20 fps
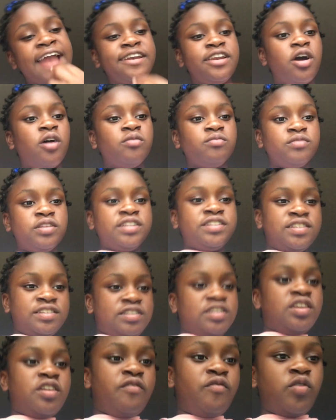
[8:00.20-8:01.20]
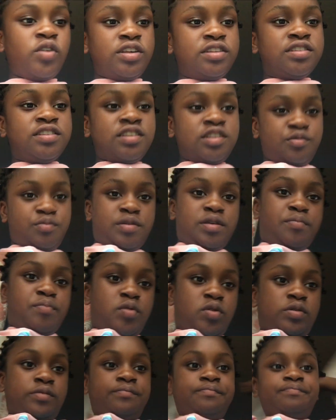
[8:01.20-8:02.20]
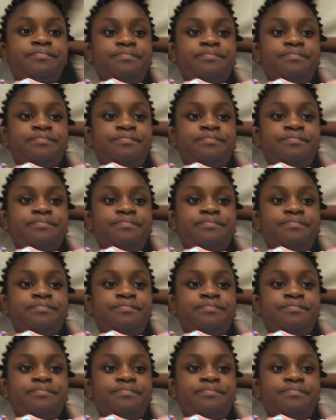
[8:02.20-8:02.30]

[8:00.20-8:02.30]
Don't listen to the voices, people.